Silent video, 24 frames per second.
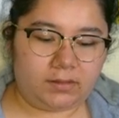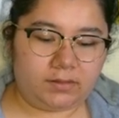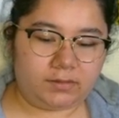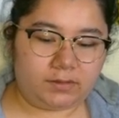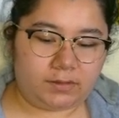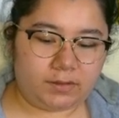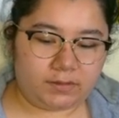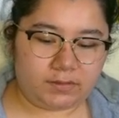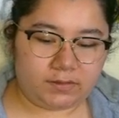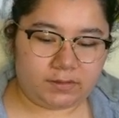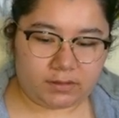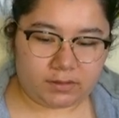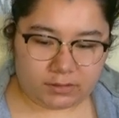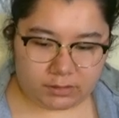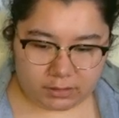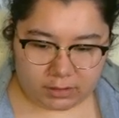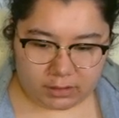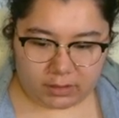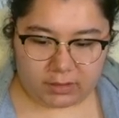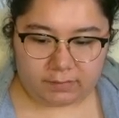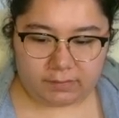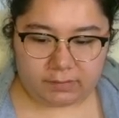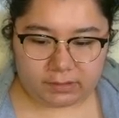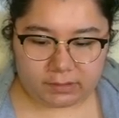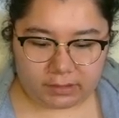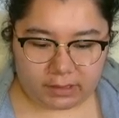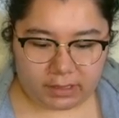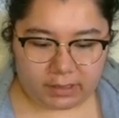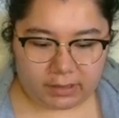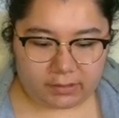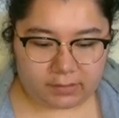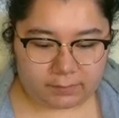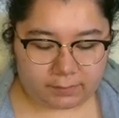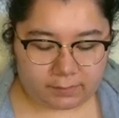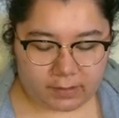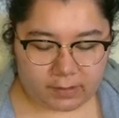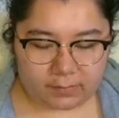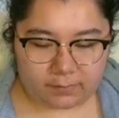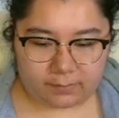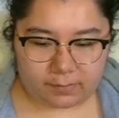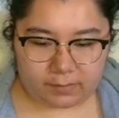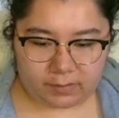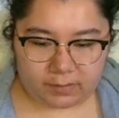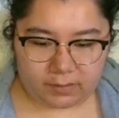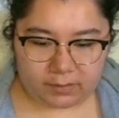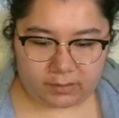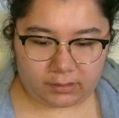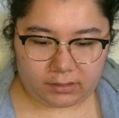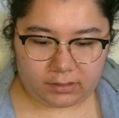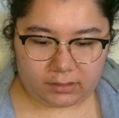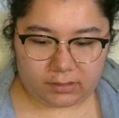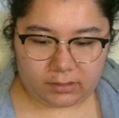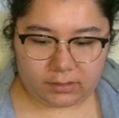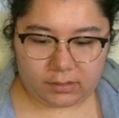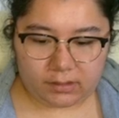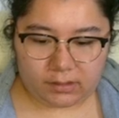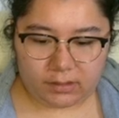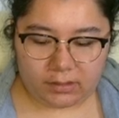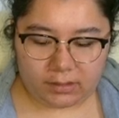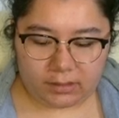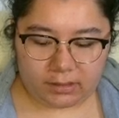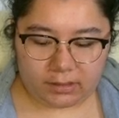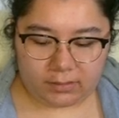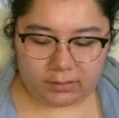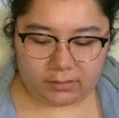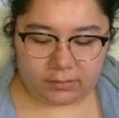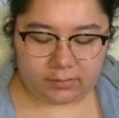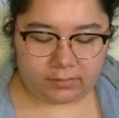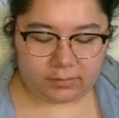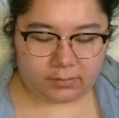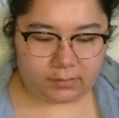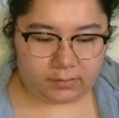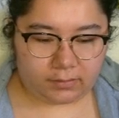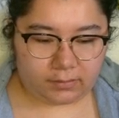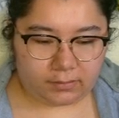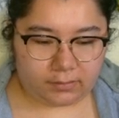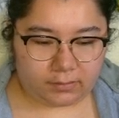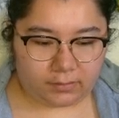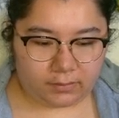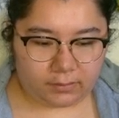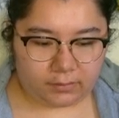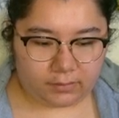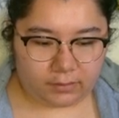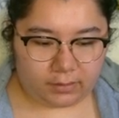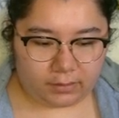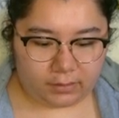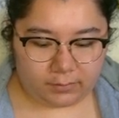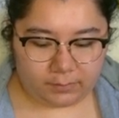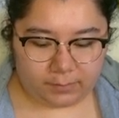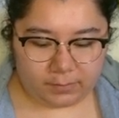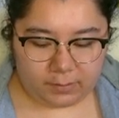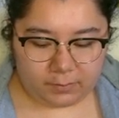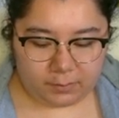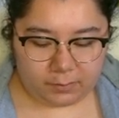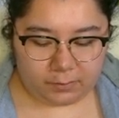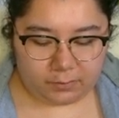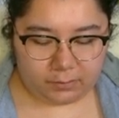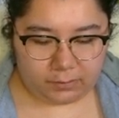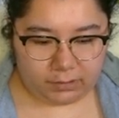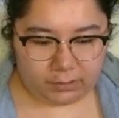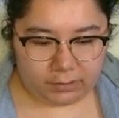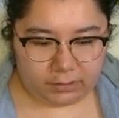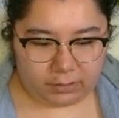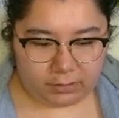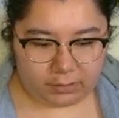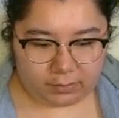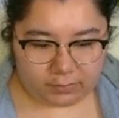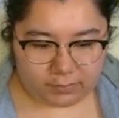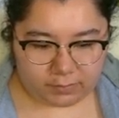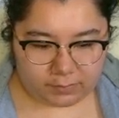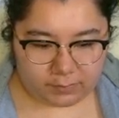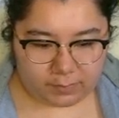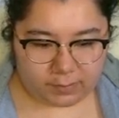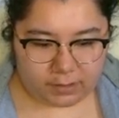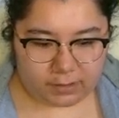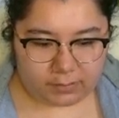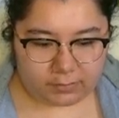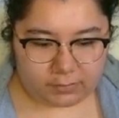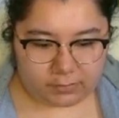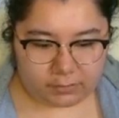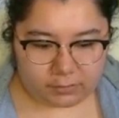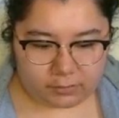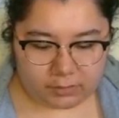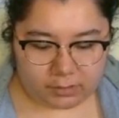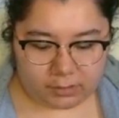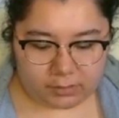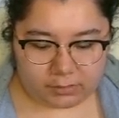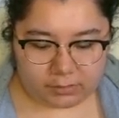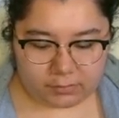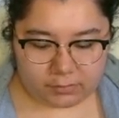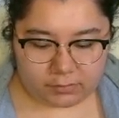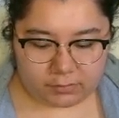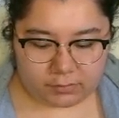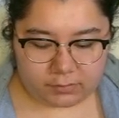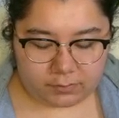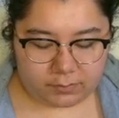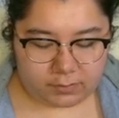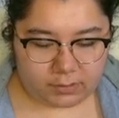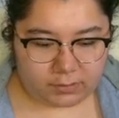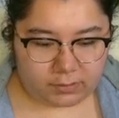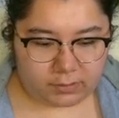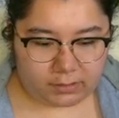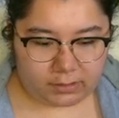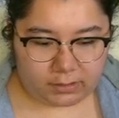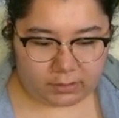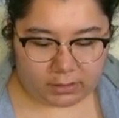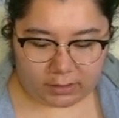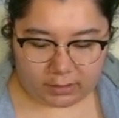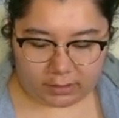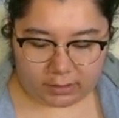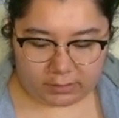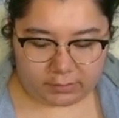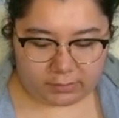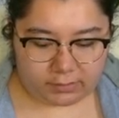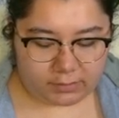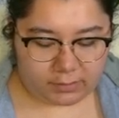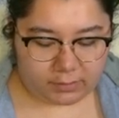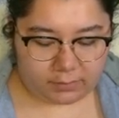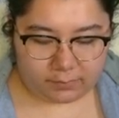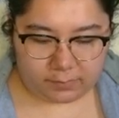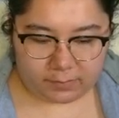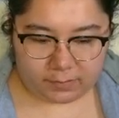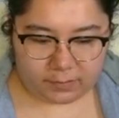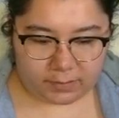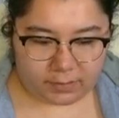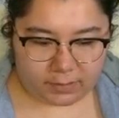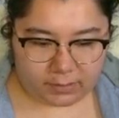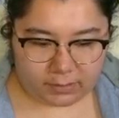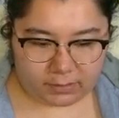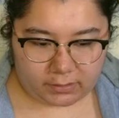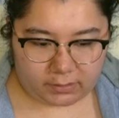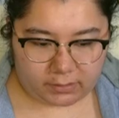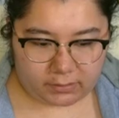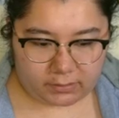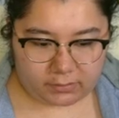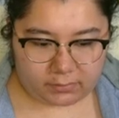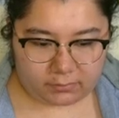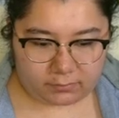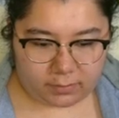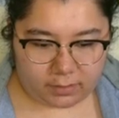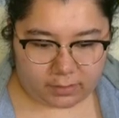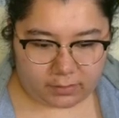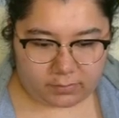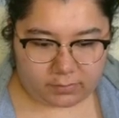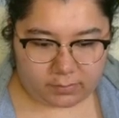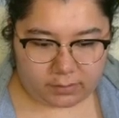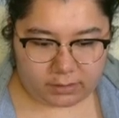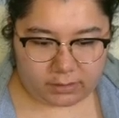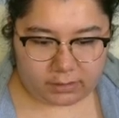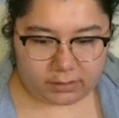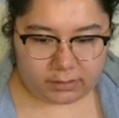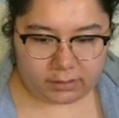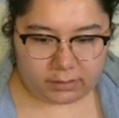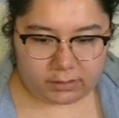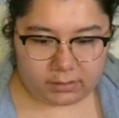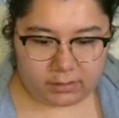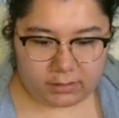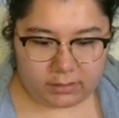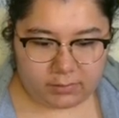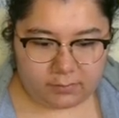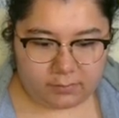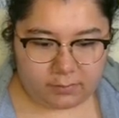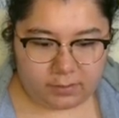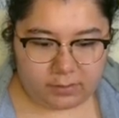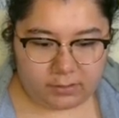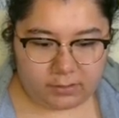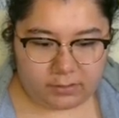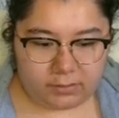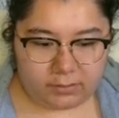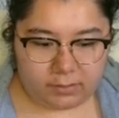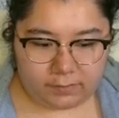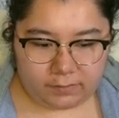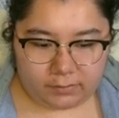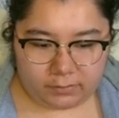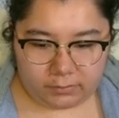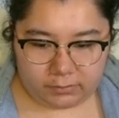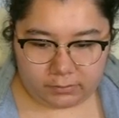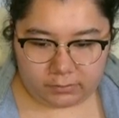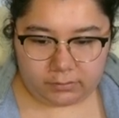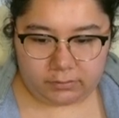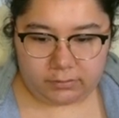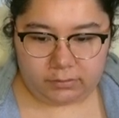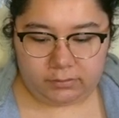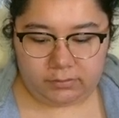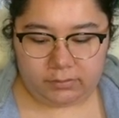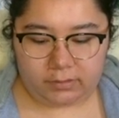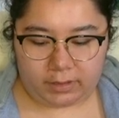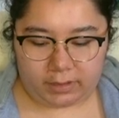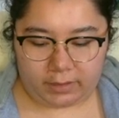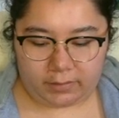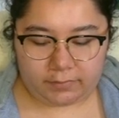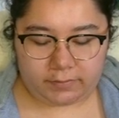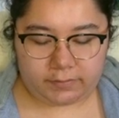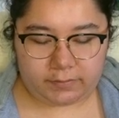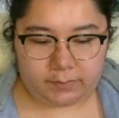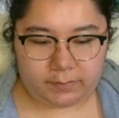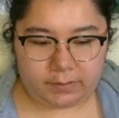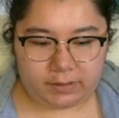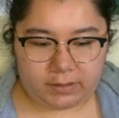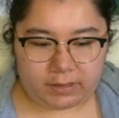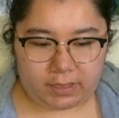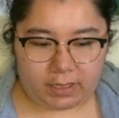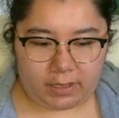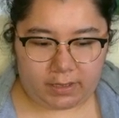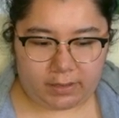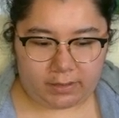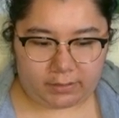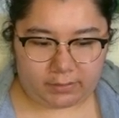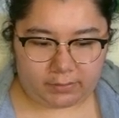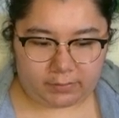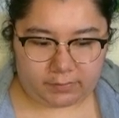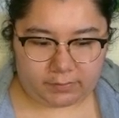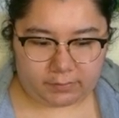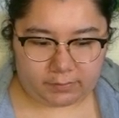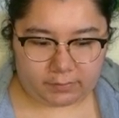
just a genuine lack of empathy. And a lot of people like expect strangers to be like kind and empathetic right away, but you have to learn how to be kind.